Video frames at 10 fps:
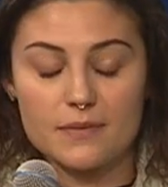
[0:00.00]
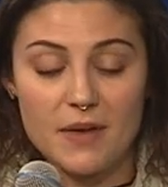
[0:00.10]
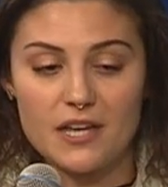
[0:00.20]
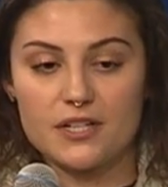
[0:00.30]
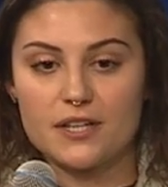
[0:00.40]

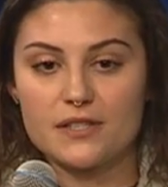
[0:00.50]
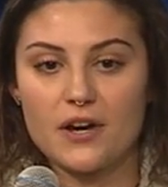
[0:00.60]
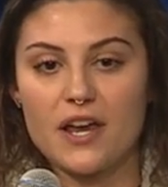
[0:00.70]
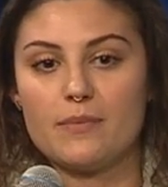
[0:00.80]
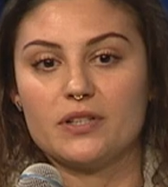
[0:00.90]
patients
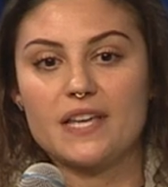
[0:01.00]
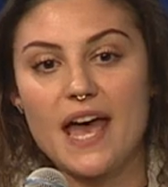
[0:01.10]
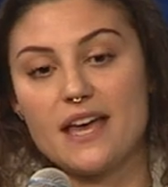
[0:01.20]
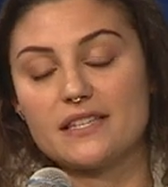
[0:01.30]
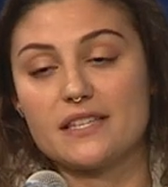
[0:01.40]
are able to
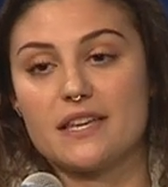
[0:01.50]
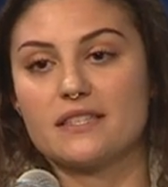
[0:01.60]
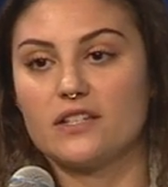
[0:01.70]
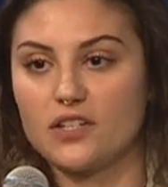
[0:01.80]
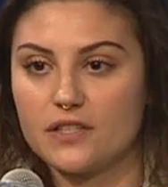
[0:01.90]
access
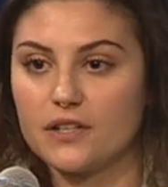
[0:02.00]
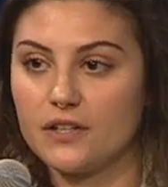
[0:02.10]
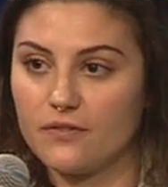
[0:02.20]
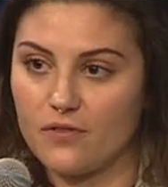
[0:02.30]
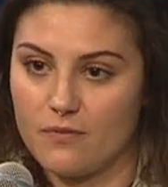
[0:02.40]

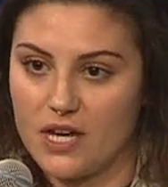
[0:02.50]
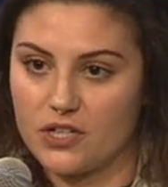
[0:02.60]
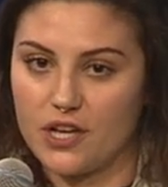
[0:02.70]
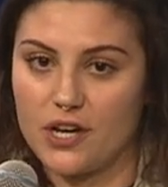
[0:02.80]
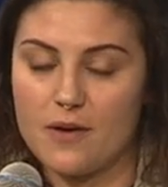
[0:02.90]
logistical
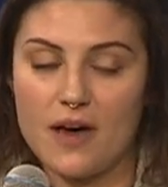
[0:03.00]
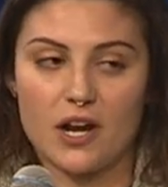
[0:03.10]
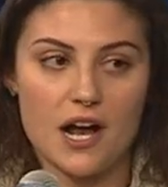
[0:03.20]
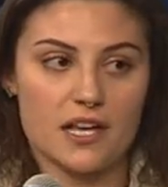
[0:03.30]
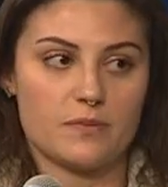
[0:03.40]
information about
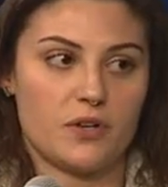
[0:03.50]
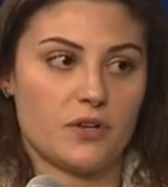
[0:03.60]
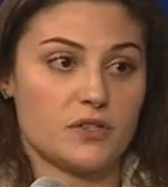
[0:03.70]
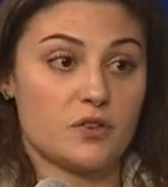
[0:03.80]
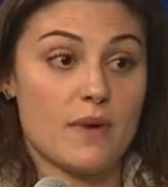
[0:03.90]
our
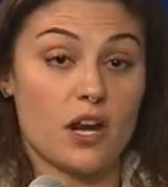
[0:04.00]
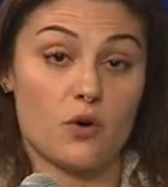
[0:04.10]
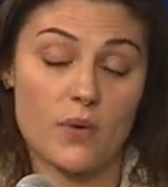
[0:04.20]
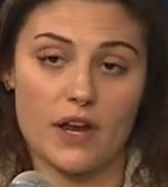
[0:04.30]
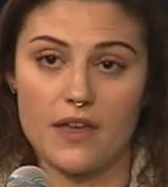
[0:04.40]
hospitals no matter
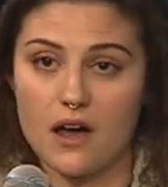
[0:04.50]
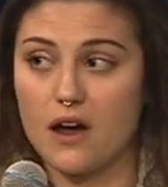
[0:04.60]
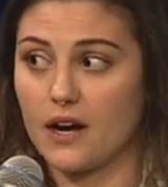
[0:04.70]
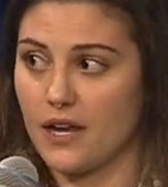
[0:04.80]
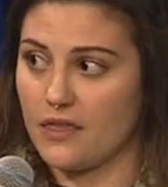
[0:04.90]
where they
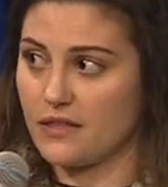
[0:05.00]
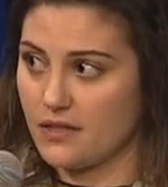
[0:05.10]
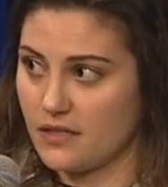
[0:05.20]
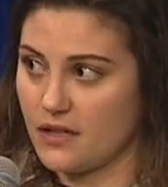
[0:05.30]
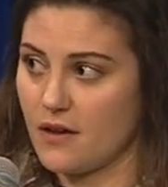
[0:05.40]
are in the
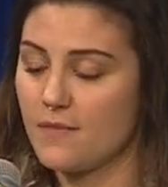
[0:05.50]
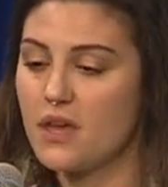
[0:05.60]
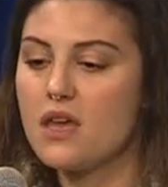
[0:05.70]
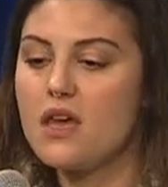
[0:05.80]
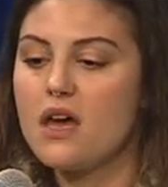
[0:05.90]
system.
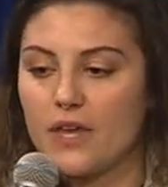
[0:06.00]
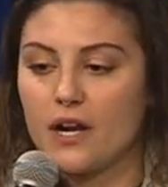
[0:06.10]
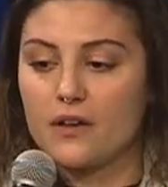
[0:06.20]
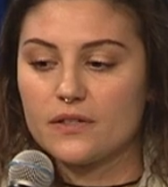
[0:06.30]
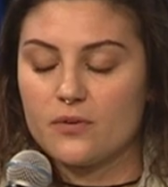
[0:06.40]
It
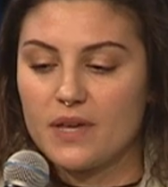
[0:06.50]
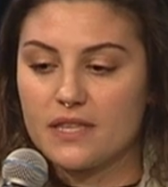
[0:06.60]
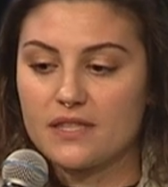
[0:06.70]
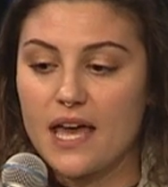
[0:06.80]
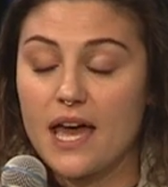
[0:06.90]
also
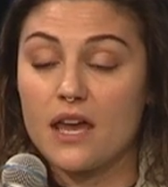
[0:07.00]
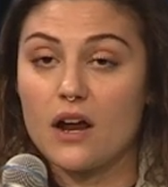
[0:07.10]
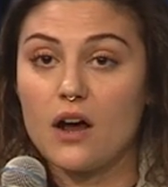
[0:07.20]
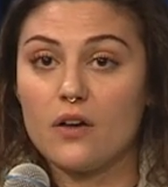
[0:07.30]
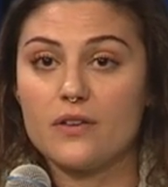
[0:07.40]
means that
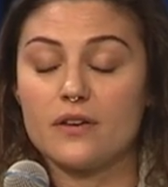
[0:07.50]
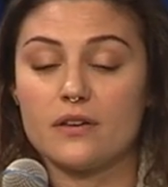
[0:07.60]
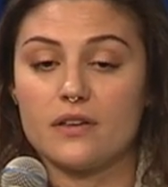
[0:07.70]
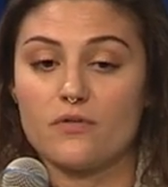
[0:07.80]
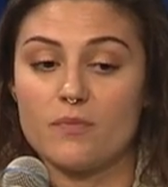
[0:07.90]
all
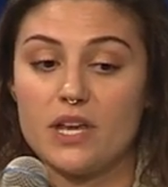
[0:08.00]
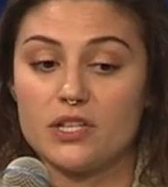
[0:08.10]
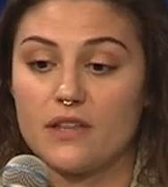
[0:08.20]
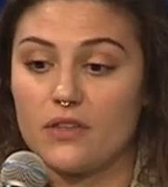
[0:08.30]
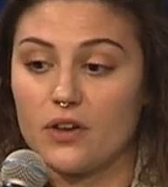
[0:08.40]
the
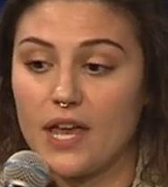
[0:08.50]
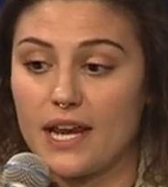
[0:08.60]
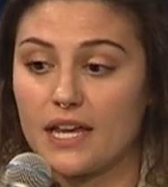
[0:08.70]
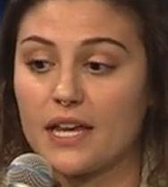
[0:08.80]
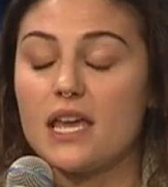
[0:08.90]
information that they're
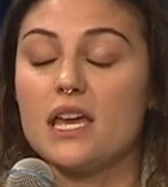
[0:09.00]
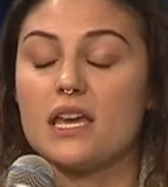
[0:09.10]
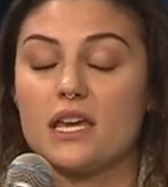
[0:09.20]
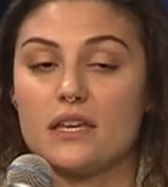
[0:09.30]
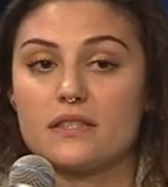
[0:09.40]
getting
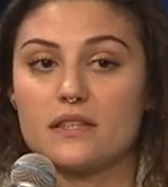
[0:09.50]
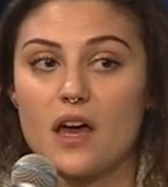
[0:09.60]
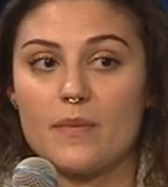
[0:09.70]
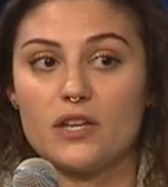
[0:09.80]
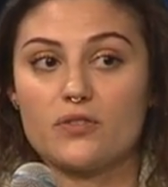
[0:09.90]
is
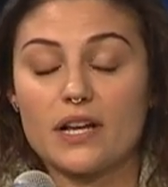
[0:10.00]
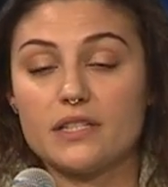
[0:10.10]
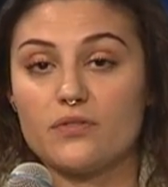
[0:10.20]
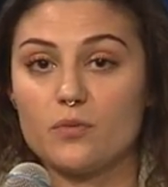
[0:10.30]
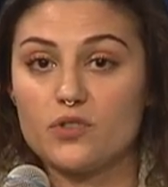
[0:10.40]
coming
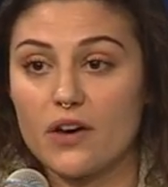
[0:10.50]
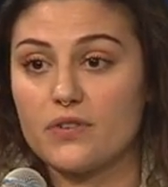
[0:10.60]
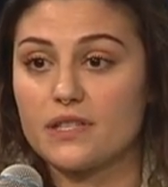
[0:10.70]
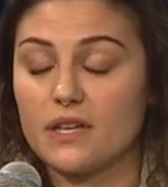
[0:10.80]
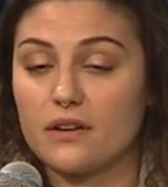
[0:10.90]
directly from
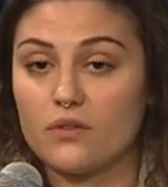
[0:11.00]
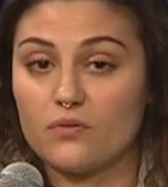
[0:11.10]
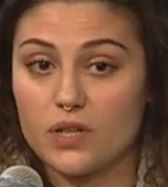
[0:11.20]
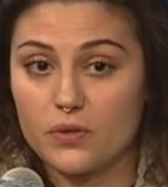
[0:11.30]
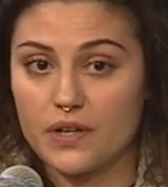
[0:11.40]
Jefferson
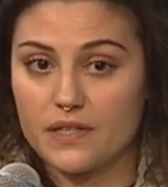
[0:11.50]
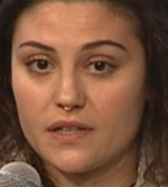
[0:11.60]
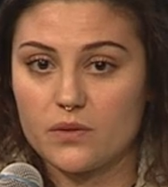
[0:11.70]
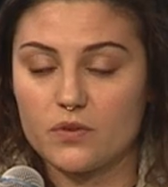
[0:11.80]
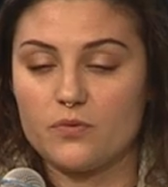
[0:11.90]

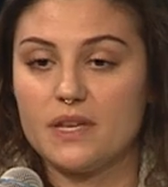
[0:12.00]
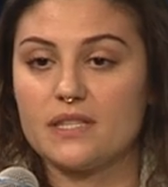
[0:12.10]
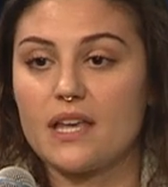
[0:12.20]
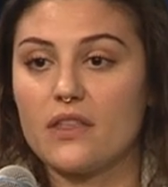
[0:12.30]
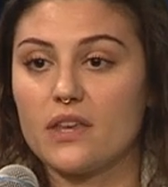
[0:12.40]
resources, which
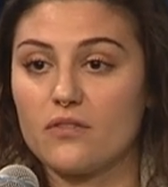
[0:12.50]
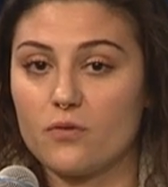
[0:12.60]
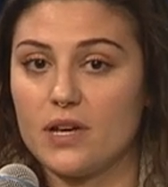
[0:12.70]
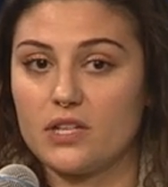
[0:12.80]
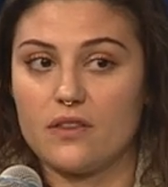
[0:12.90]
means that the
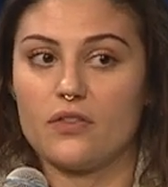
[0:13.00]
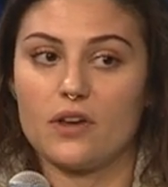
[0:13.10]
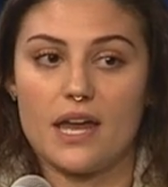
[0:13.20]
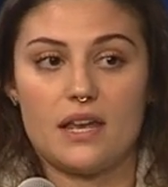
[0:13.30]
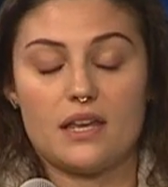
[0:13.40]
information that they're
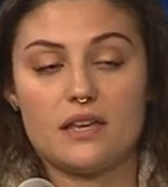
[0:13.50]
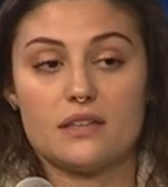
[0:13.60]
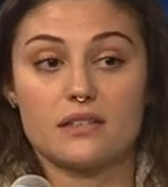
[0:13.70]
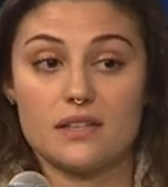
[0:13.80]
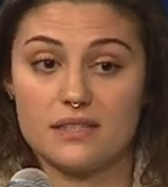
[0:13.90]
getting
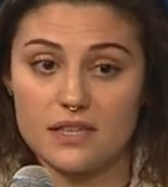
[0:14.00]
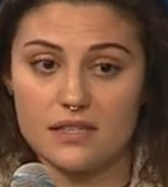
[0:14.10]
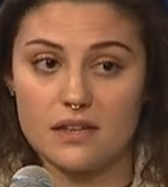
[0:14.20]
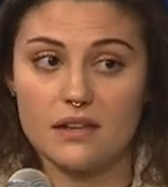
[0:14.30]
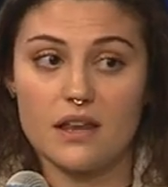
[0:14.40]
is
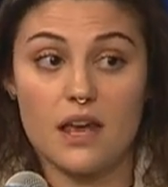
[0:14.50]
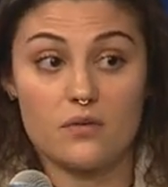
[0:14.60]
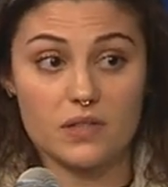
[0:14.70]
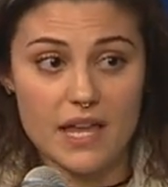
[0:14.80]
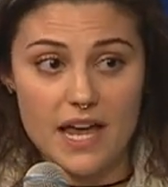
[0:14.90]
consistent
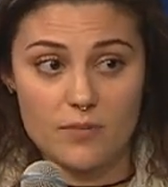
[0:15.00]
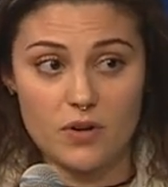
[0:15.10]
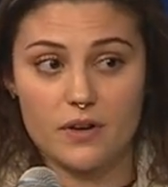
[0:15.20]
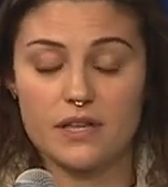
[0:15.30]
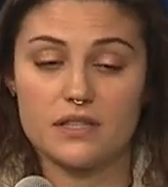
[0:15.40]
and
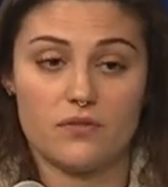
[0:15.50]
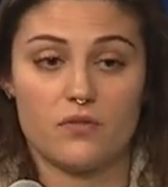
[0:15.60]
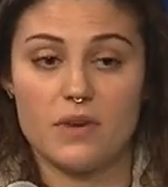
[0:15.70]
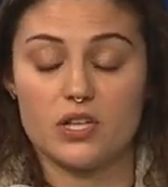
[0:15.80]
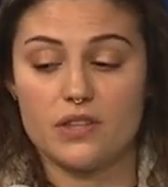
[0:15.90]
reliable. It's
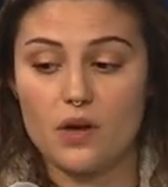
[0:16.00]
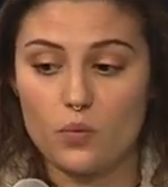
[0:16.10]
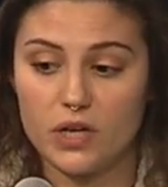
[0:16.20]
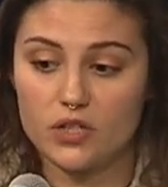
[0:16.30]
information that we